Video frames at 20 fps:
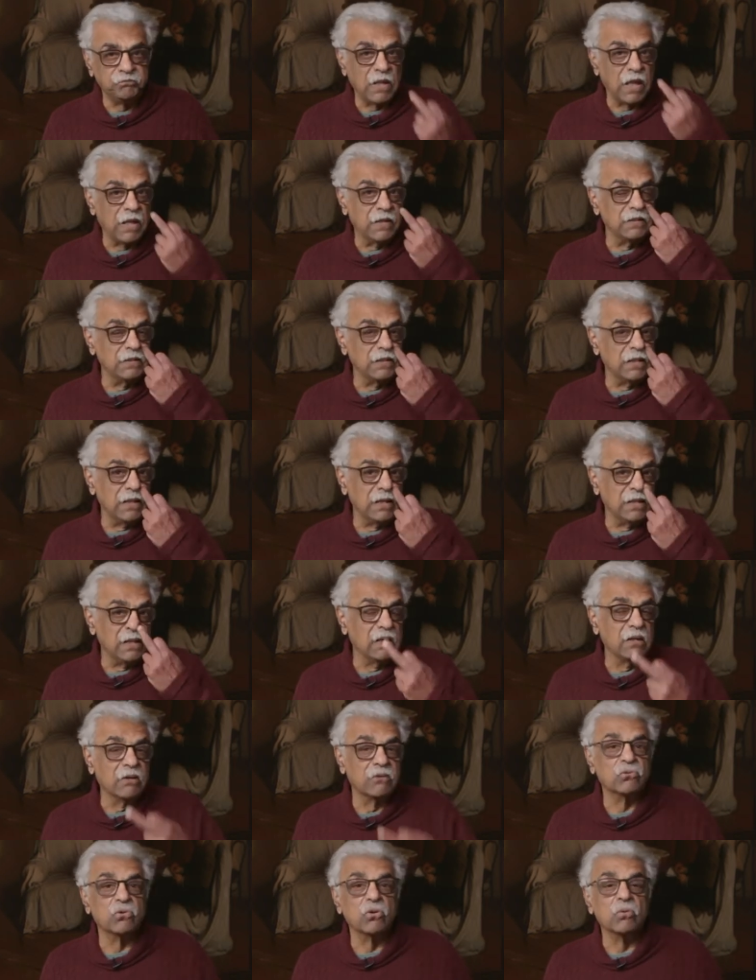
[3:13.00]
and the
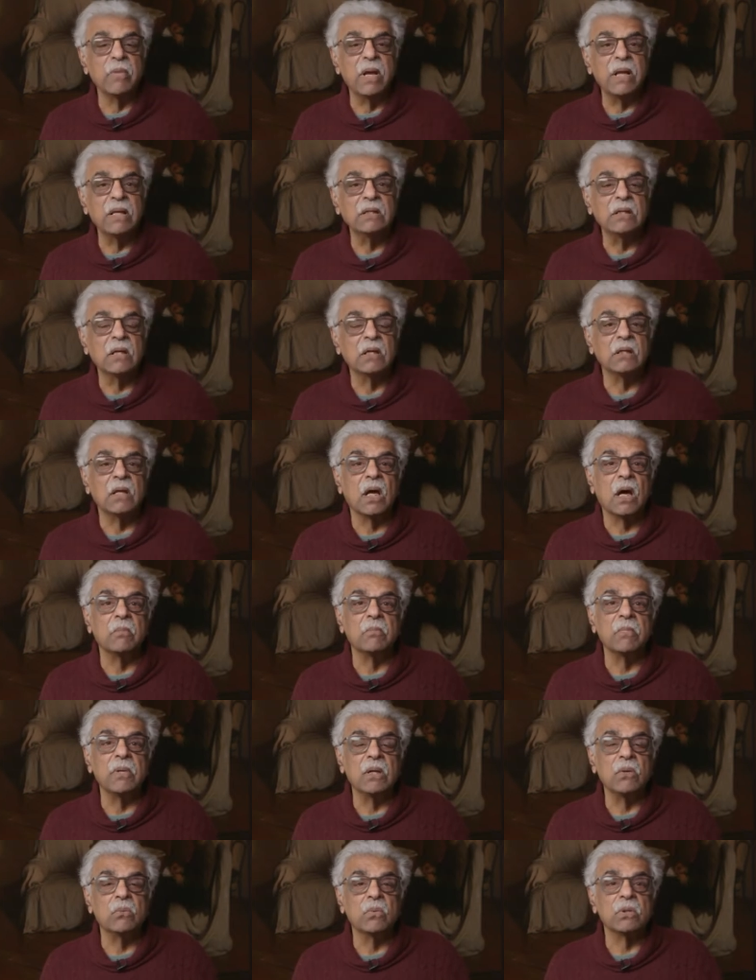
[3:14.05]
Romanian
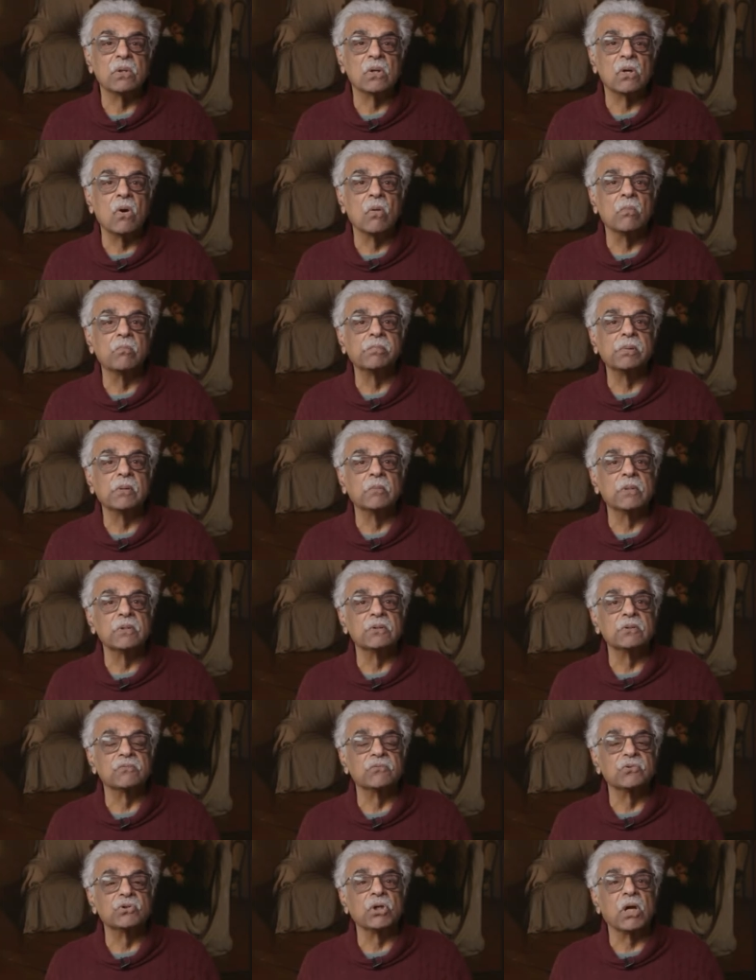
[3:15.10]
army, with a
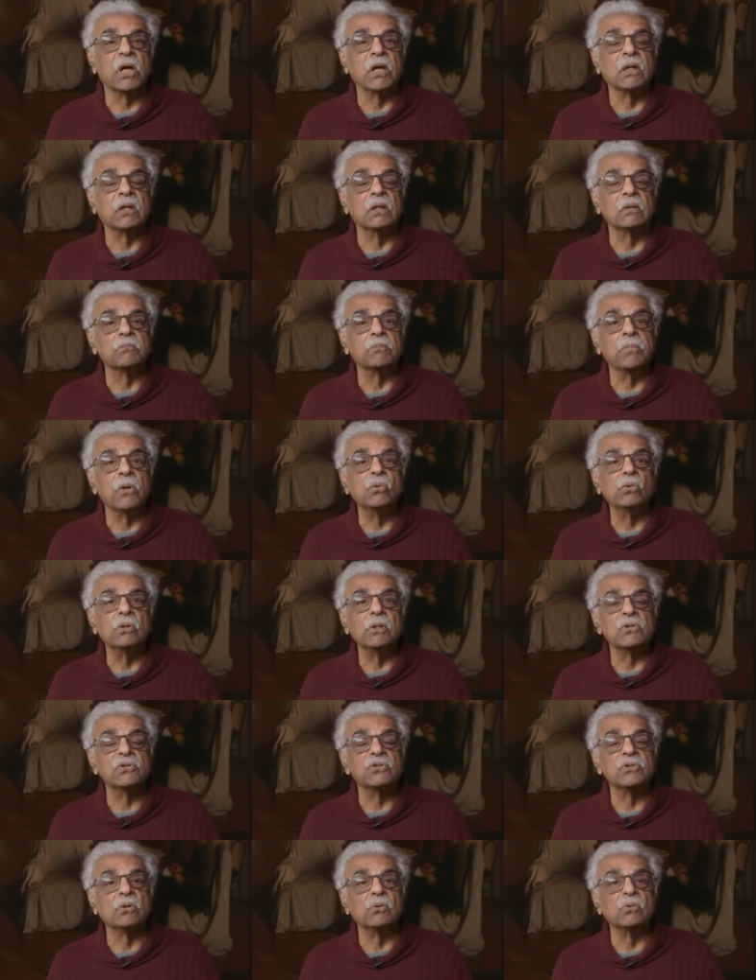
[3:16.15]
complement of Czech and
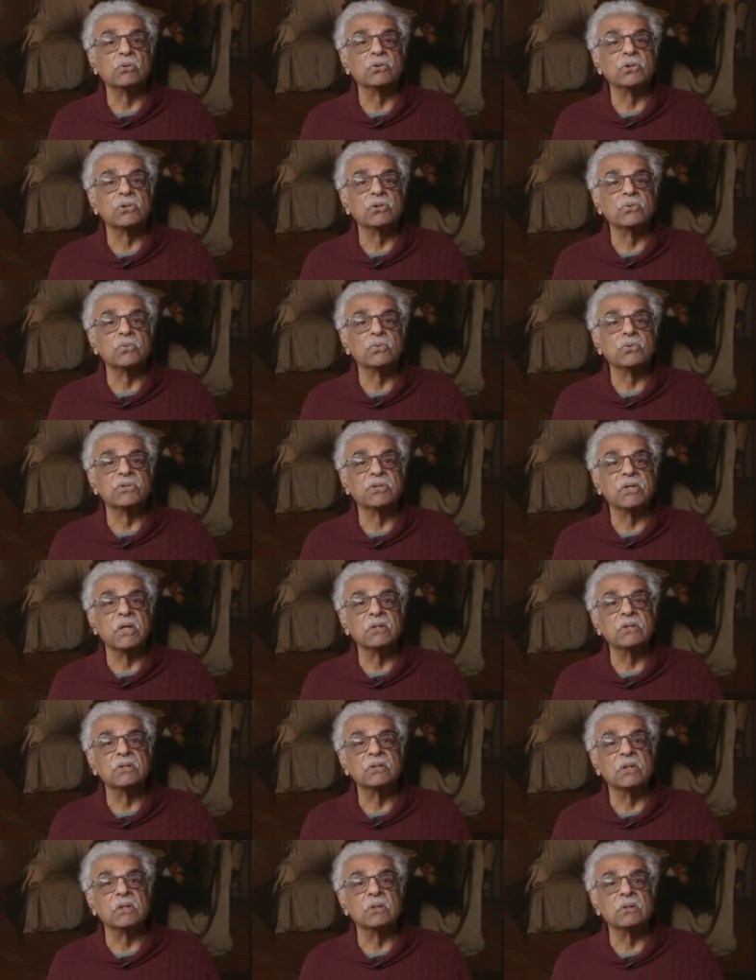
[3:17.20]
Polish soldiers, was
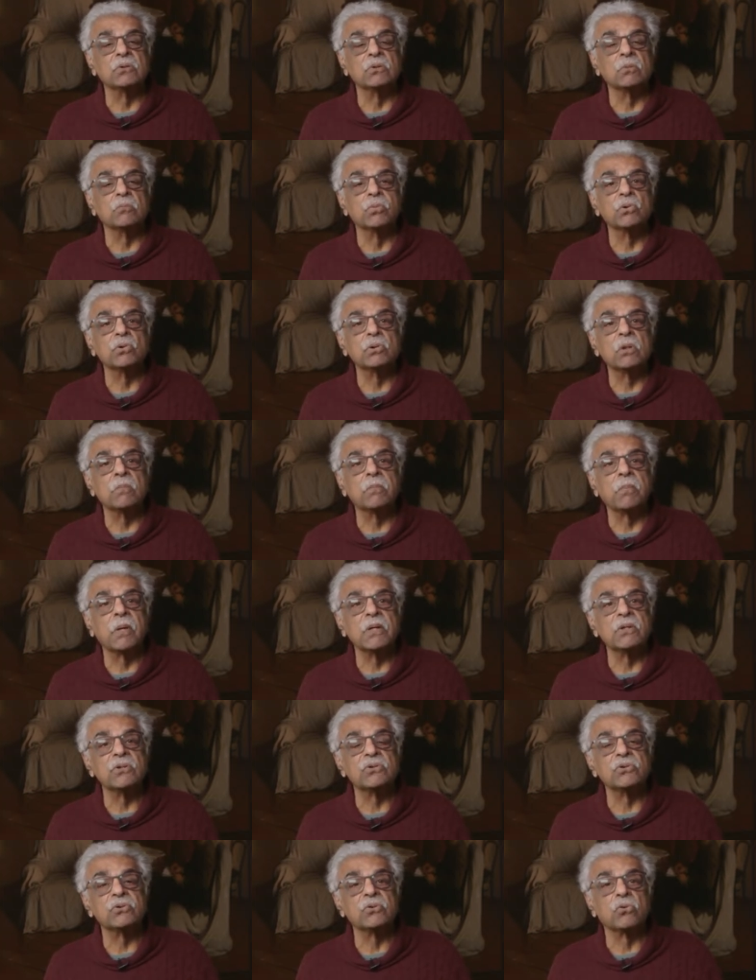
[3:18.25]
sent in to
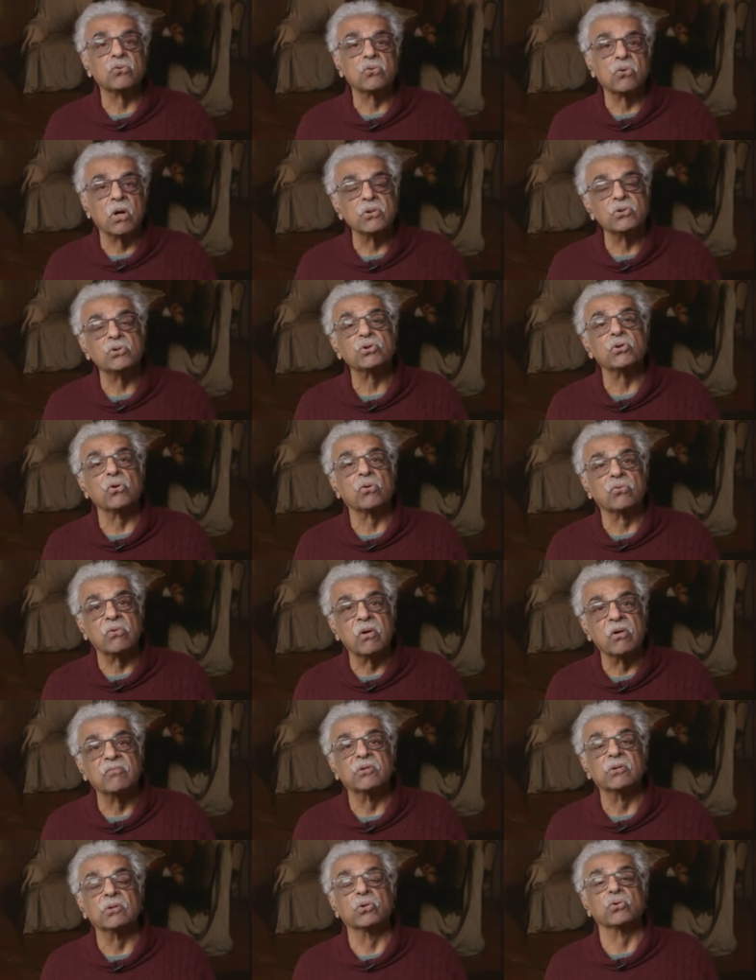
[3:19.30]
Budapest to crush your
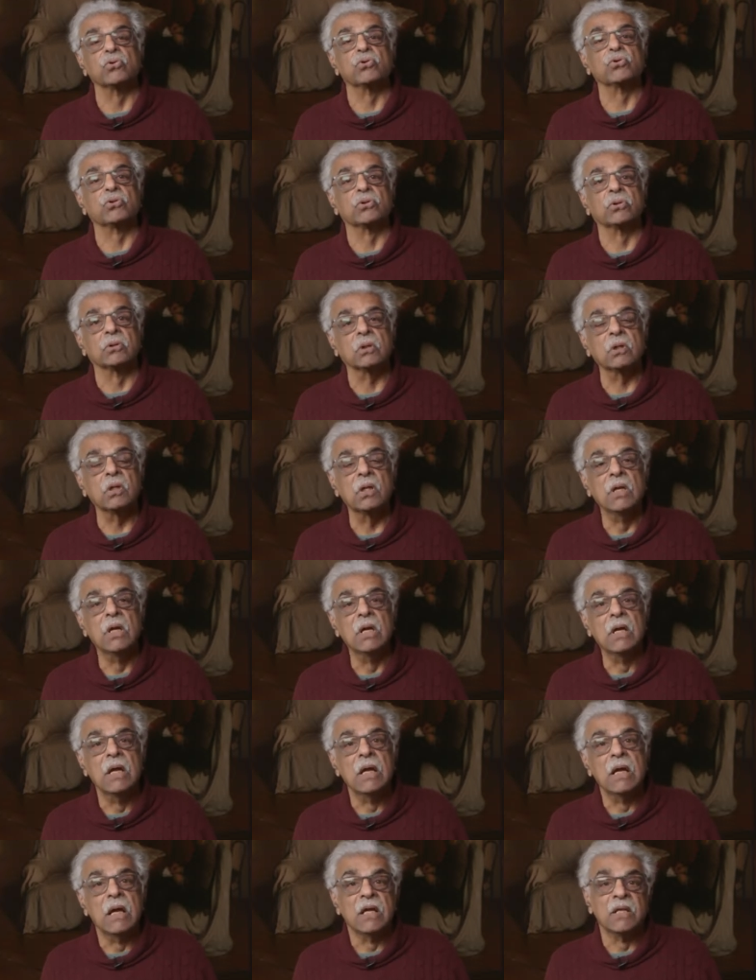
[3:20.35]
revolution.
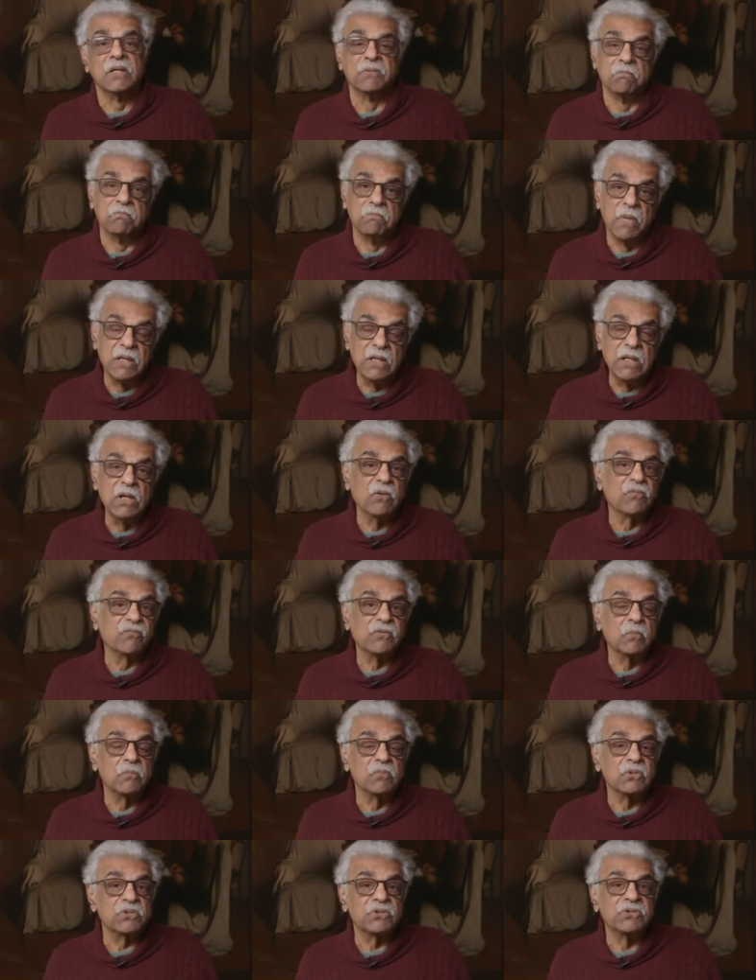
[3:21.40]
Many of
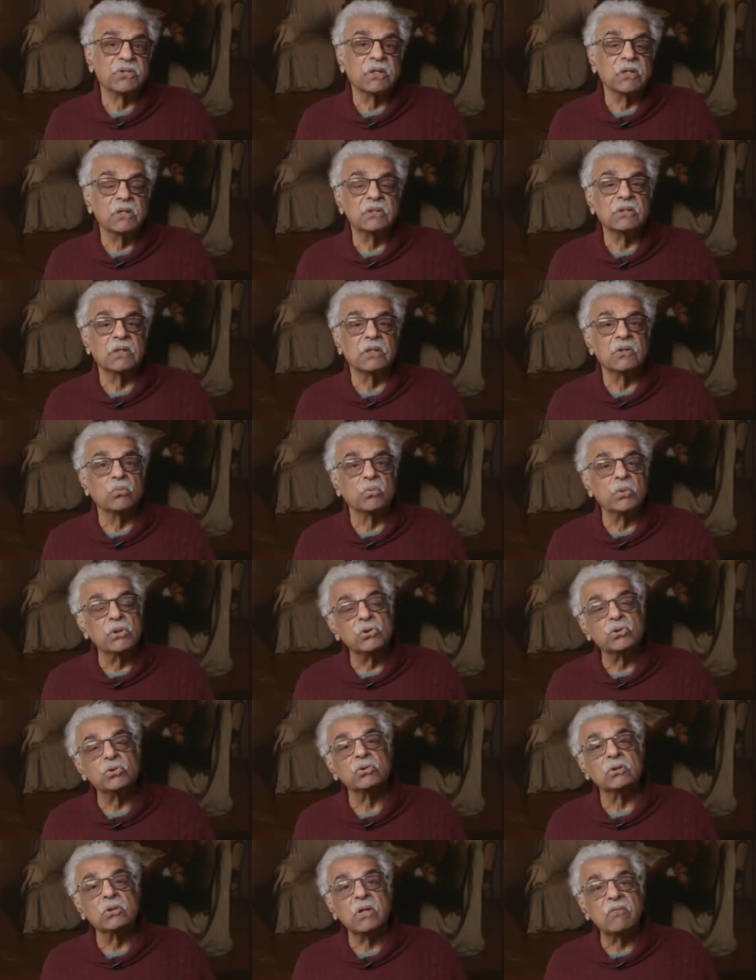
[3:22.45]
them deserted. We
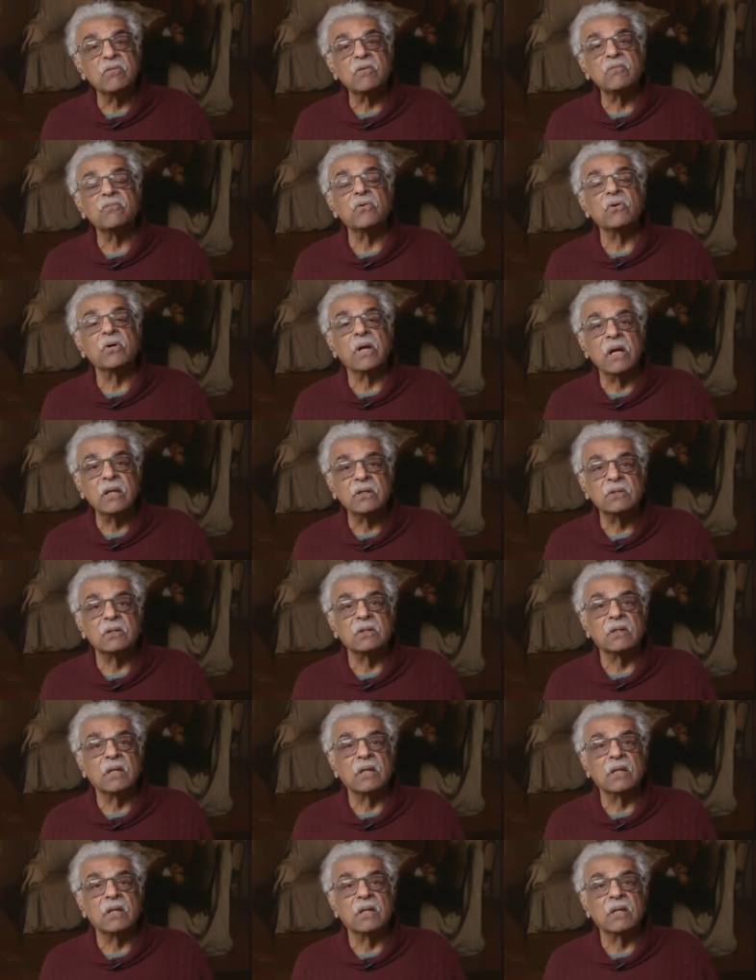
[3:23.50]
should never forget